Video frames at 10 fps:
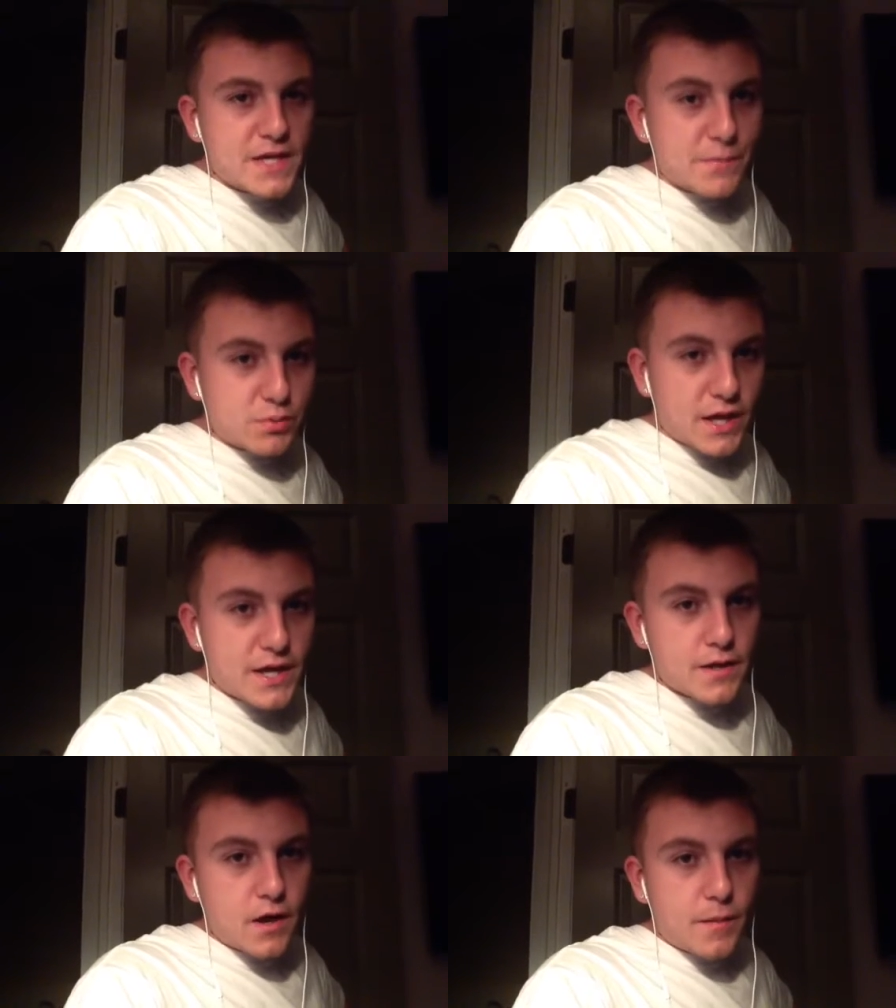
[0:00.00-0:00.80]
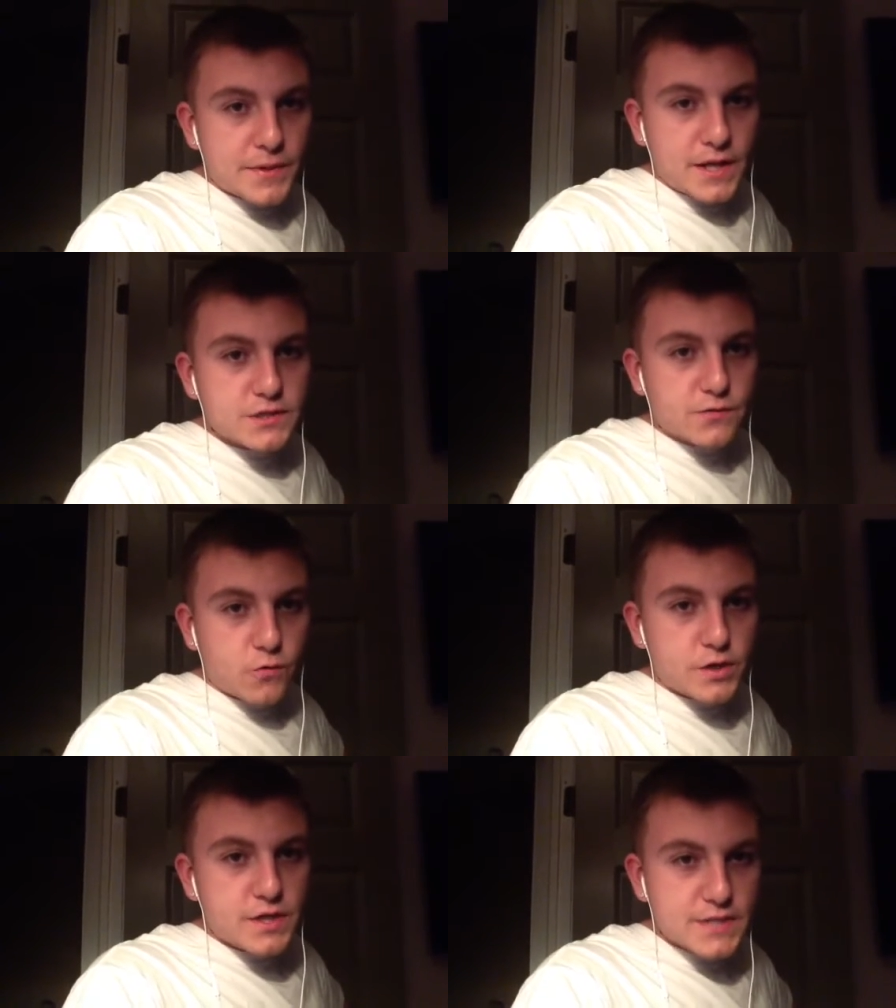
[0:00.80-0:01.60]
He played up against a
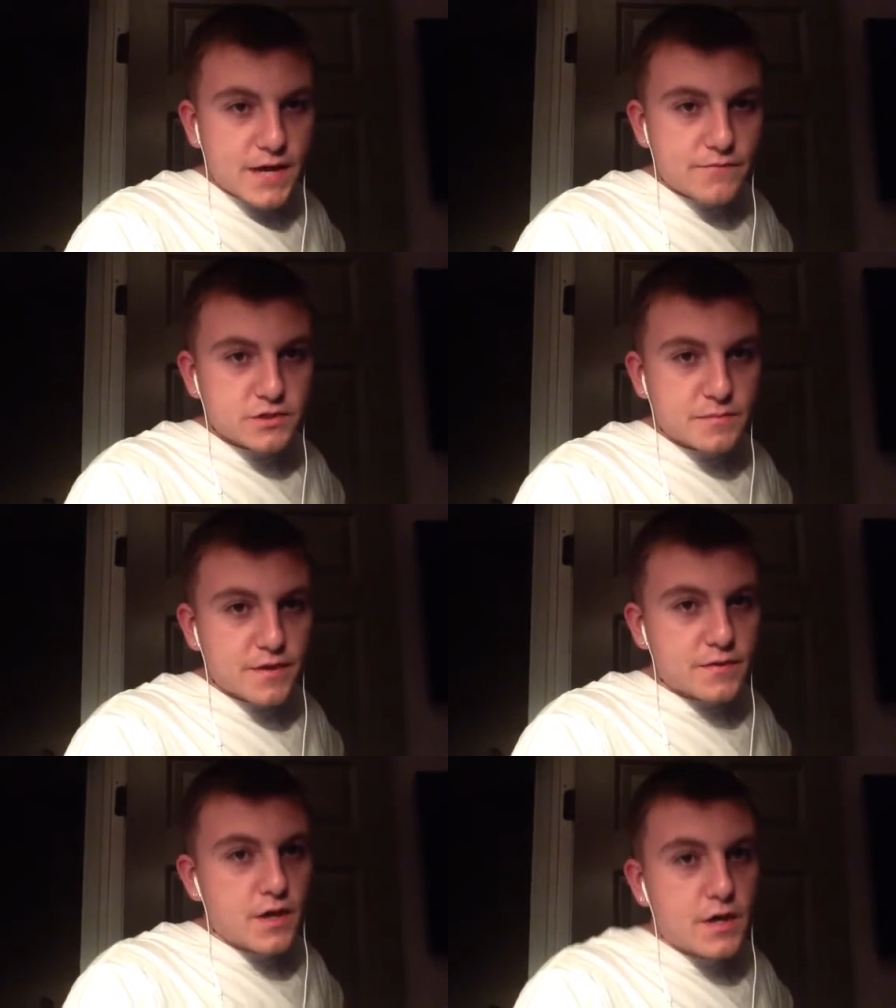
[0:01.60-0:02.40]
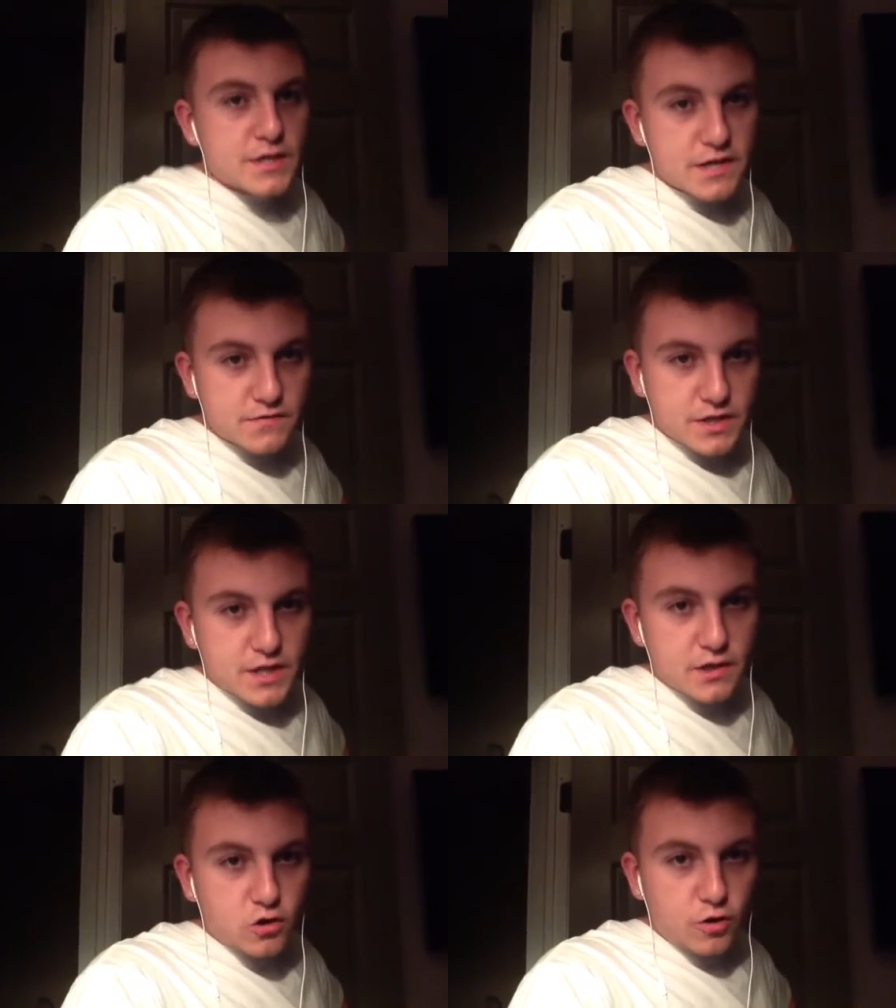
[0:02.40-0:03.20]
rookie and Devin Smith. Give the
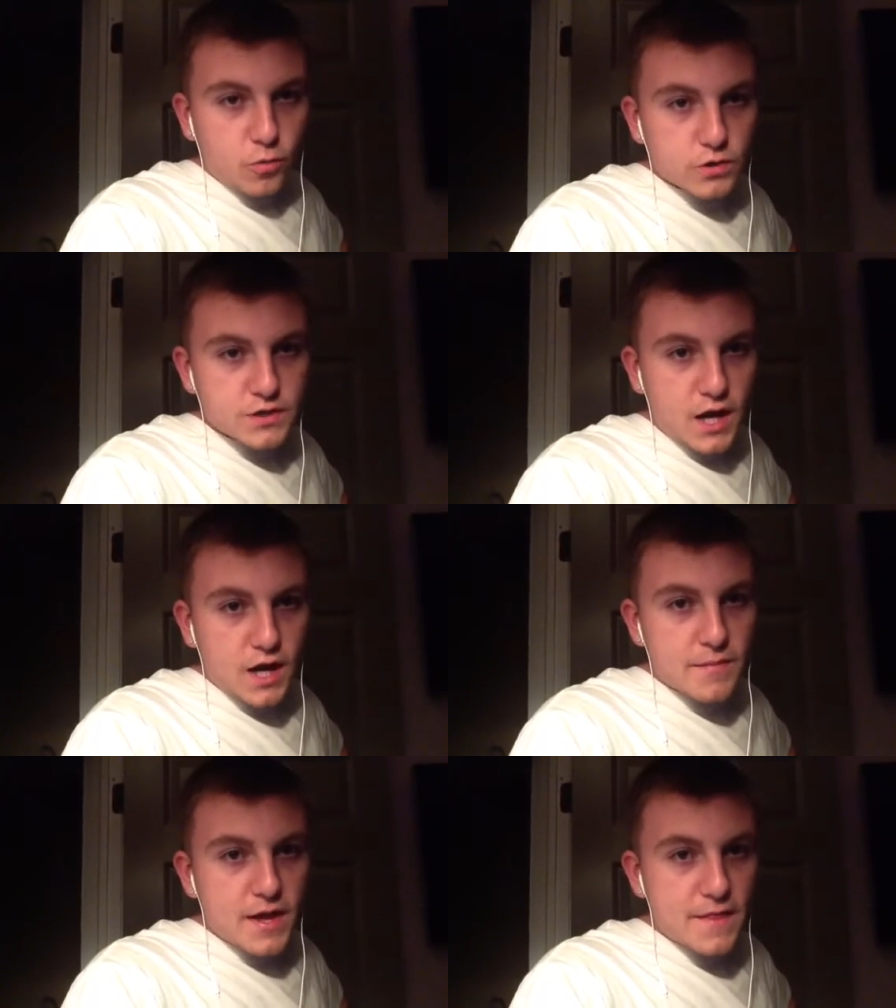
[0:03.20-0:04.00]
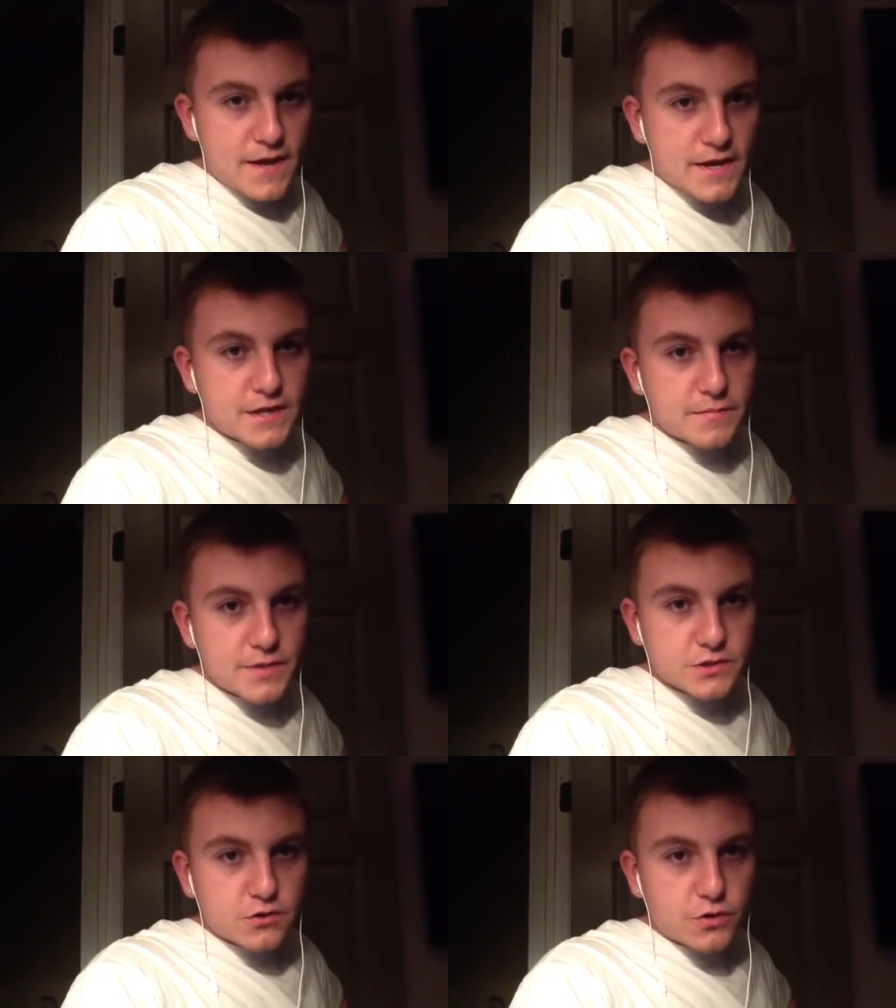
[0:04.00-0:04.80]
kid a little more time, and then he can
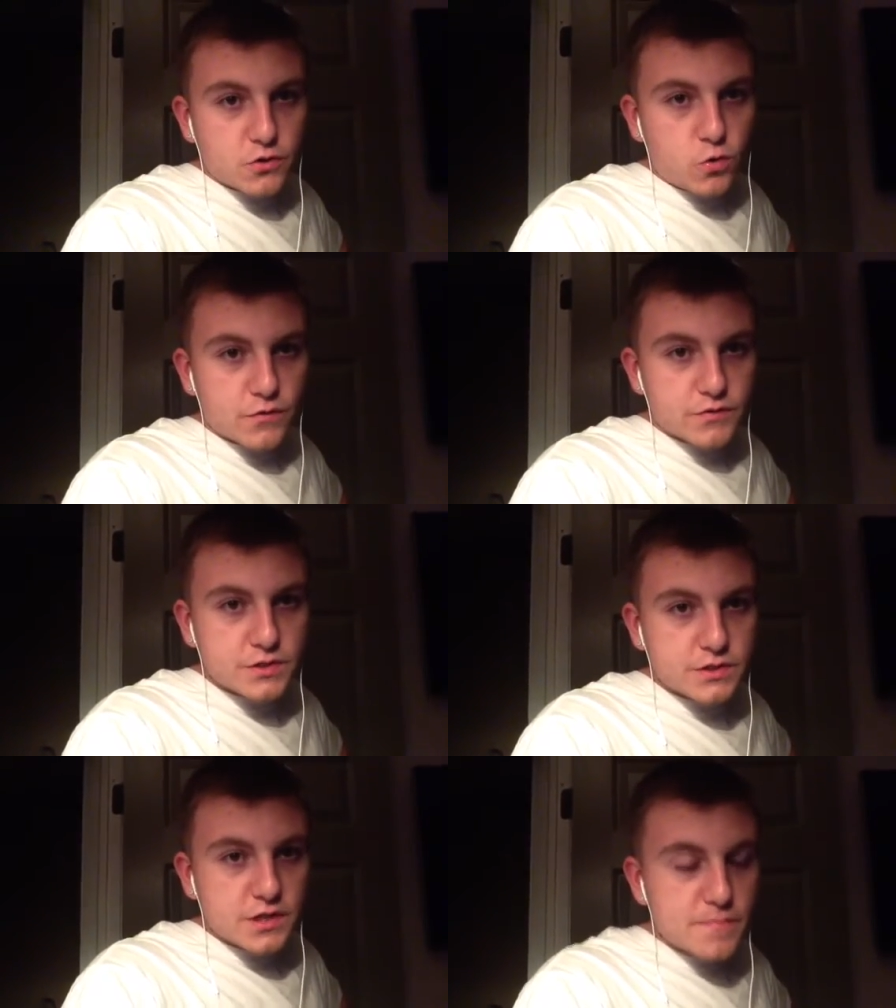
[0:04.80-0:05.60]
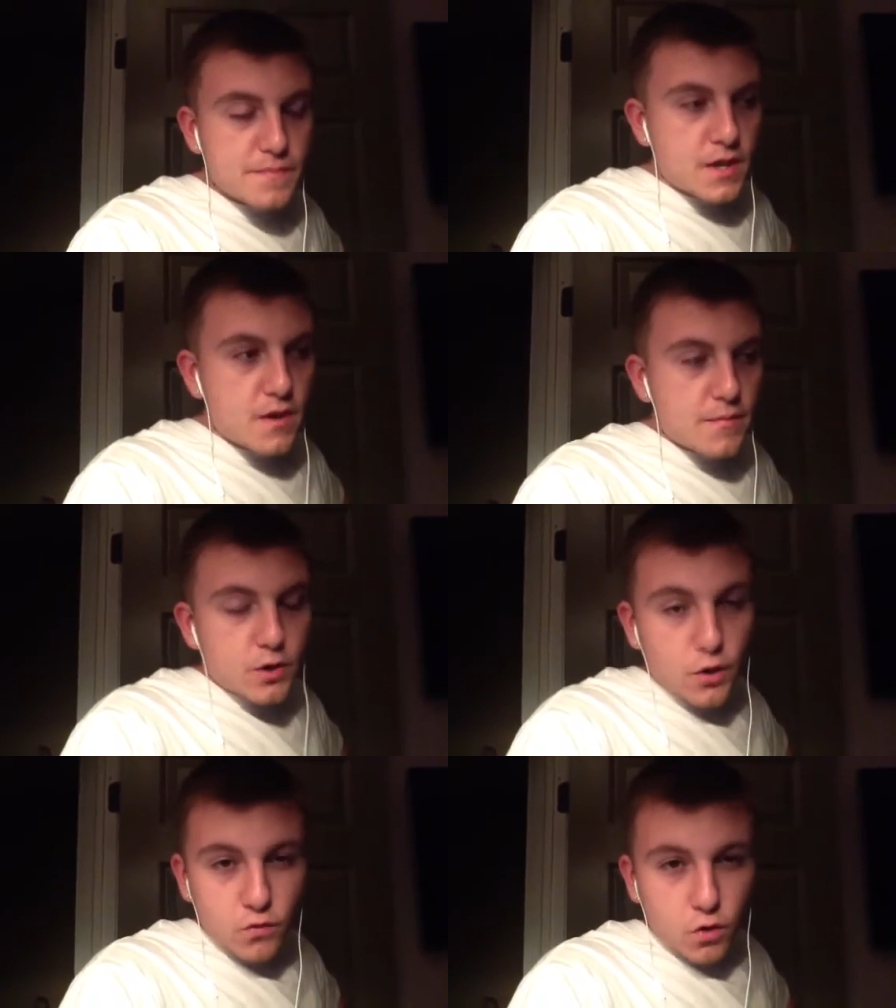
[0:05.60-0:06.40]
be a starting corner for this team.
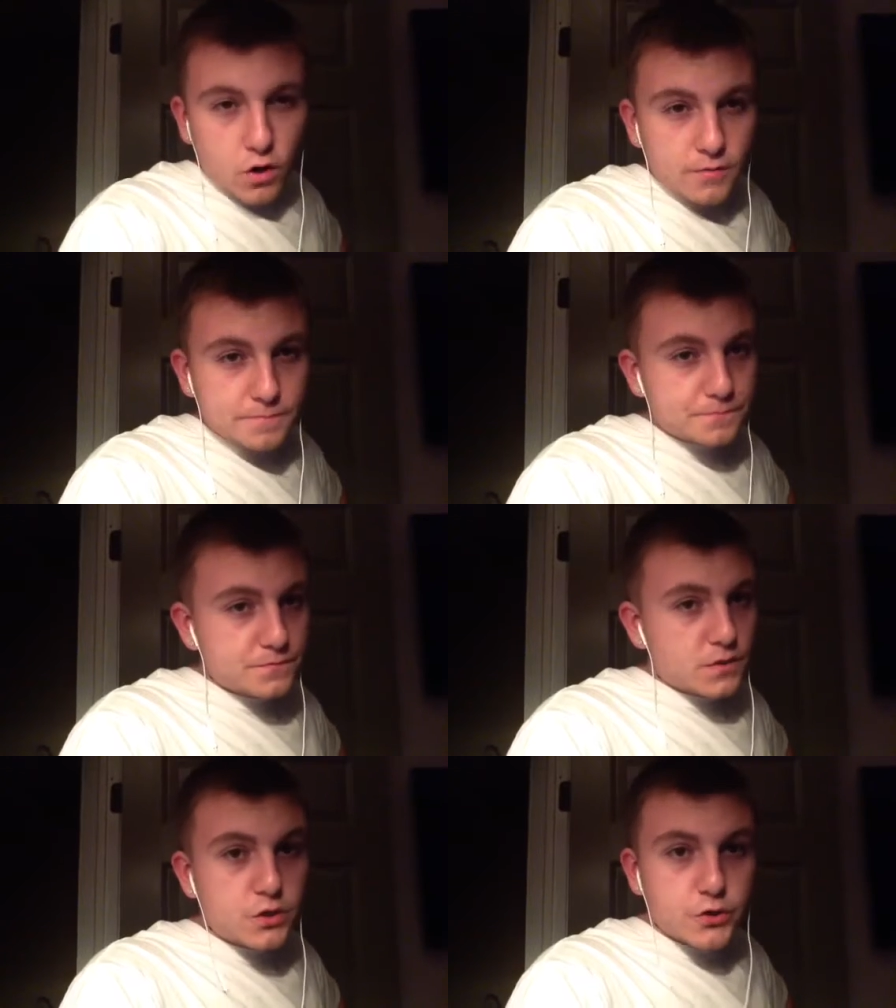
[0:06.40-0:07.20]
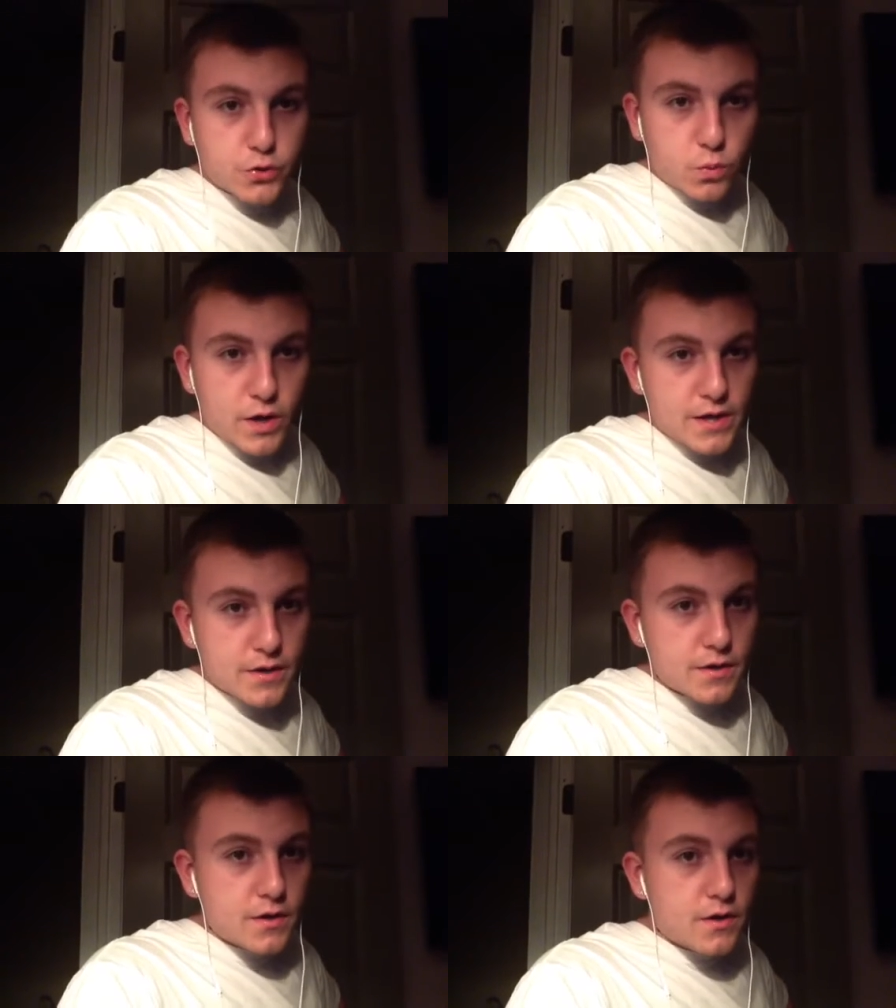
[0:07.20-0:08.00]
But overall, Good win.